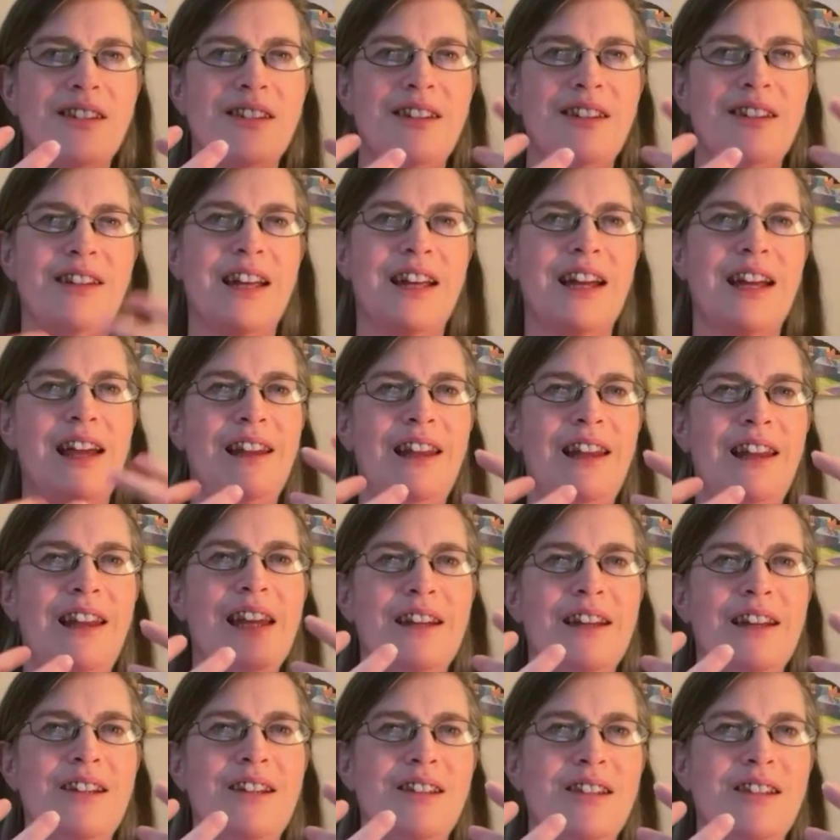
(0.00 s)
It's like I like
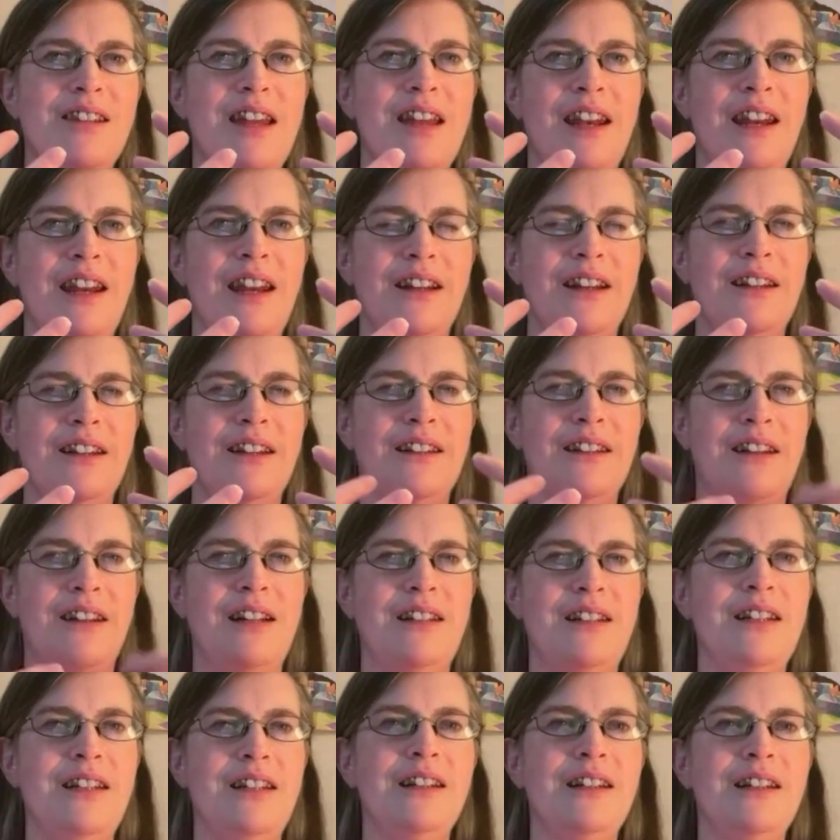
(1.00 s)
an aesthetic
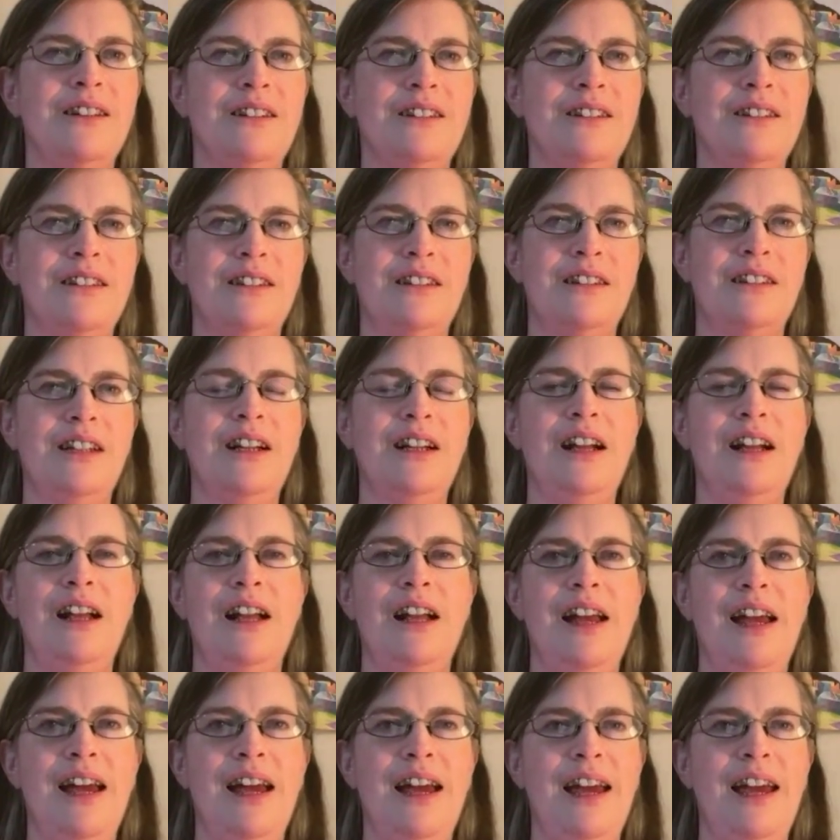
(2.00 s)
ideal.
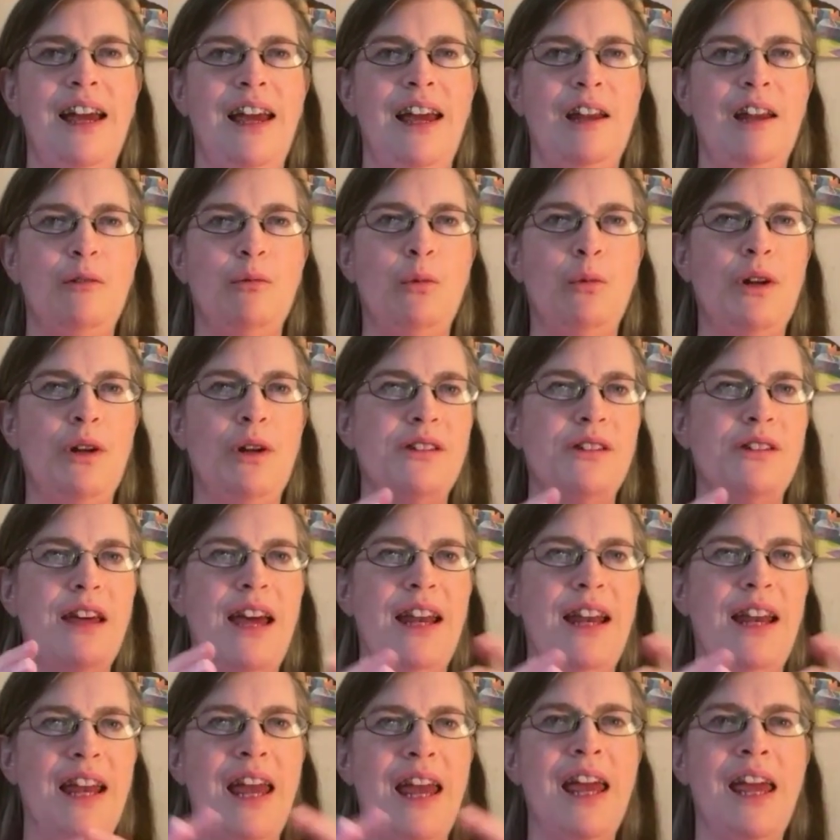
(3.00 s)
And once
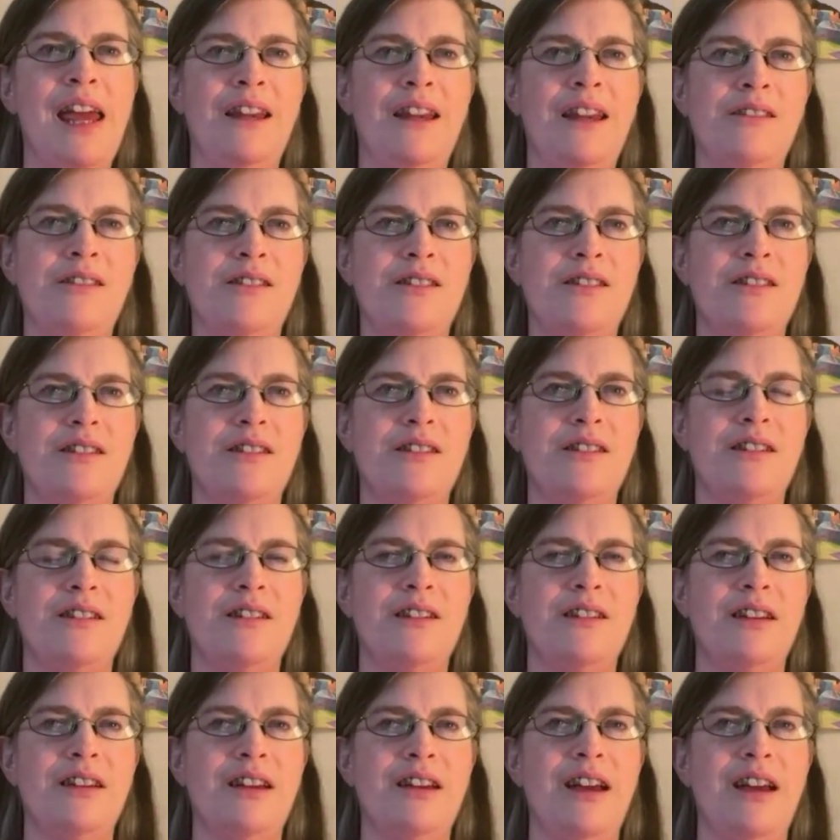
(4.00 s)
that ends,
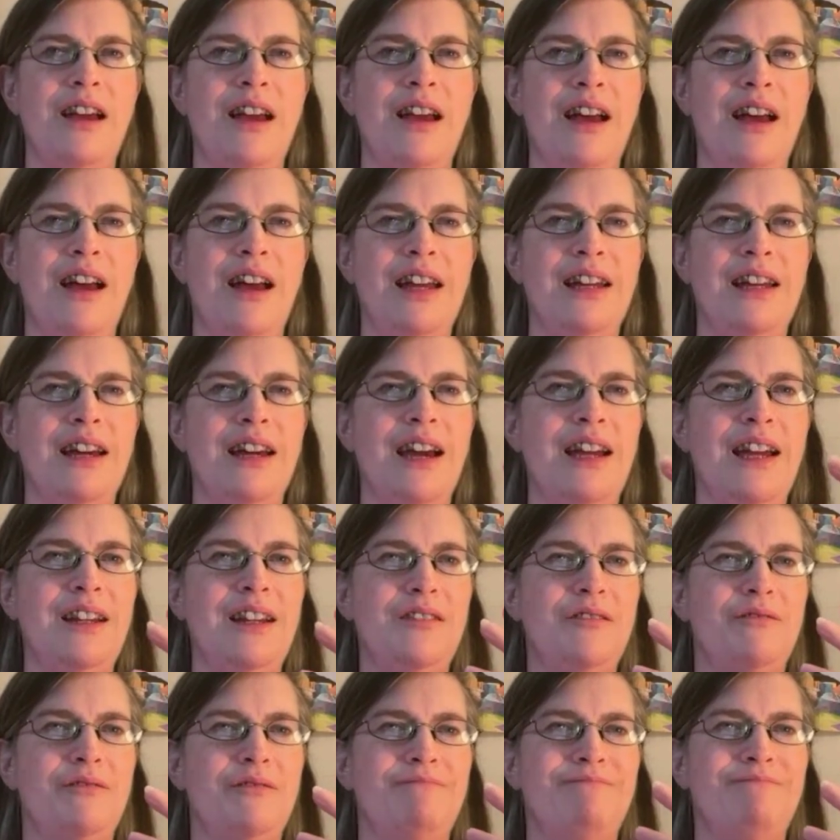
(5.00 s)
I kind
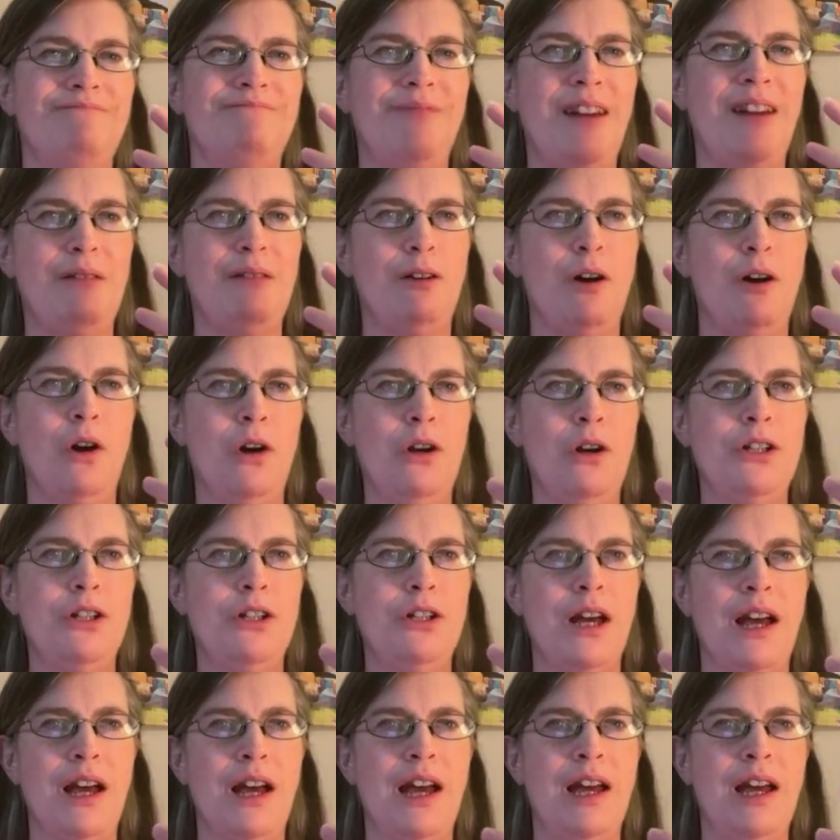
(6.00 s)
of have a hard
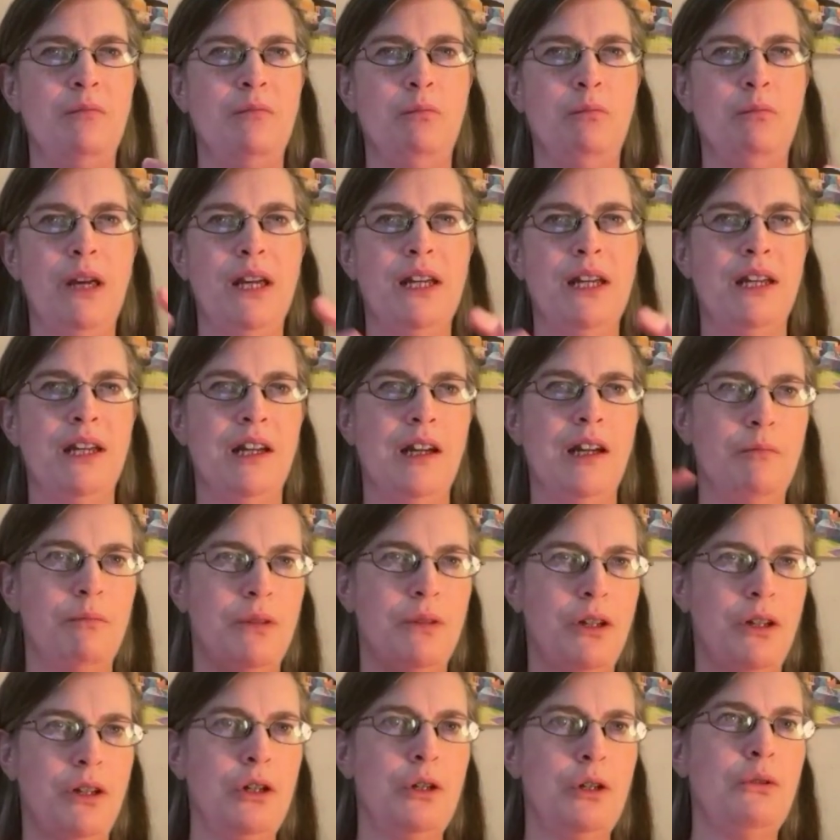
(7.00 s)
time picking up
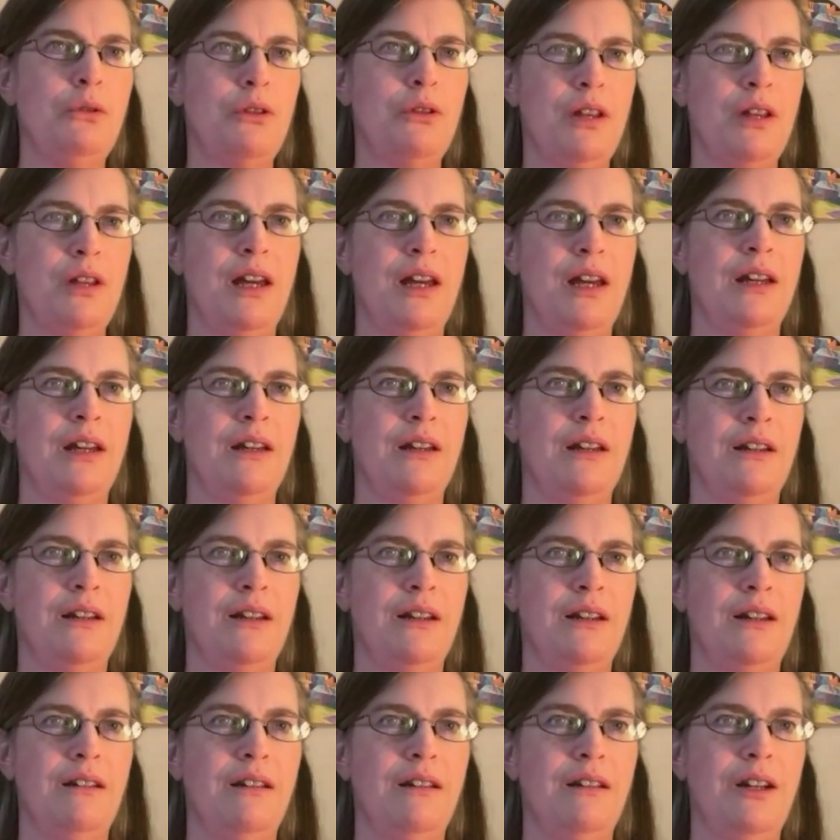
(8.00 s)
the new thing,
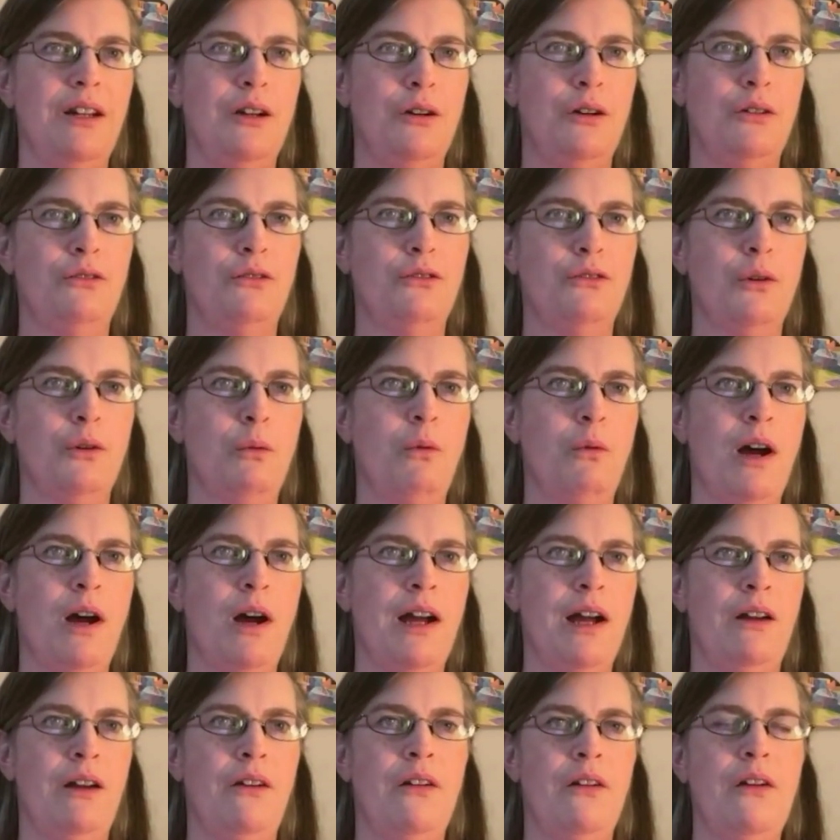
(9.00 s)
for a
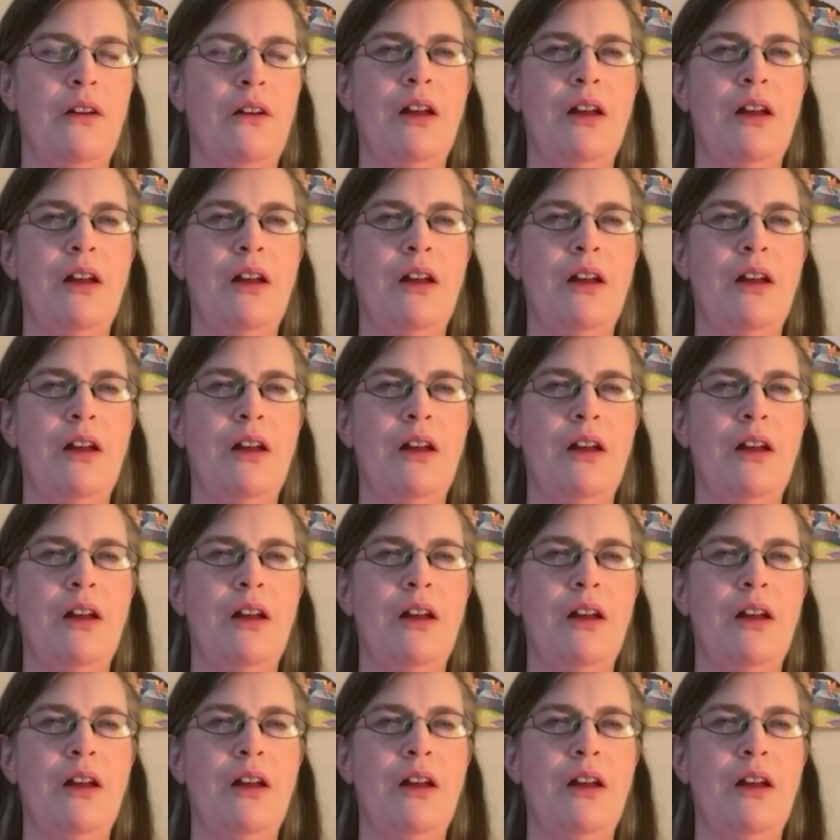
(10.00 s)
while.